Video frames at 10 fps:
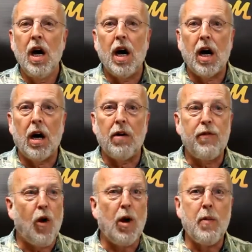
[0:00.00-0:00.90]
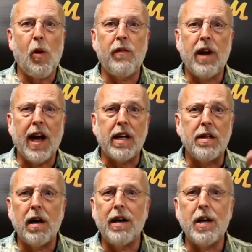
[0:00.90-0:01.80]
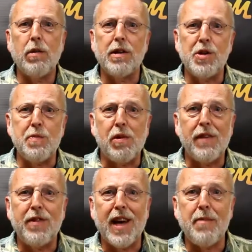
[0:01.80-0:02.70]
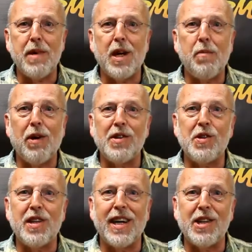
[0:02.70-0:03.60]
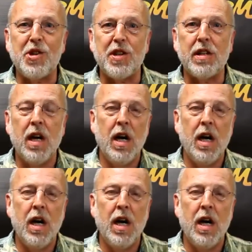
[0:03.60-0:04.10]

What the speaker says: far more than I could tell you in this brief 10-minute presentation.